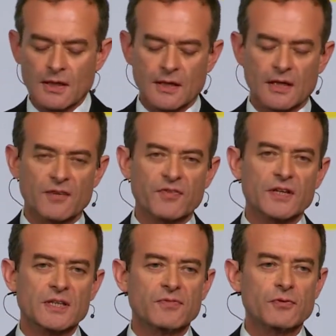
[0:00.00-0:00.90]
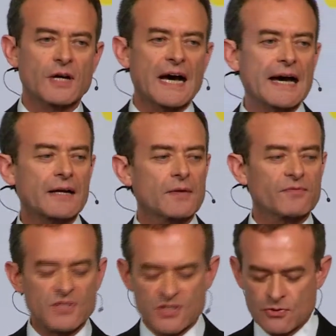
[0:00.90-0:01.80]
And I think if you add
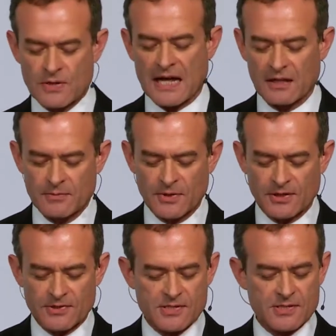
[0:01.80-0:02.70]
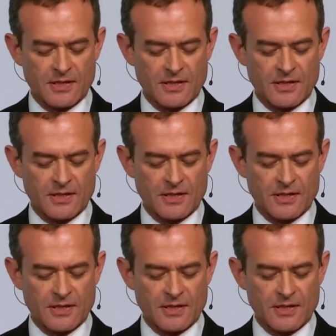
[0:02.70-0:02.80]
up these two elements,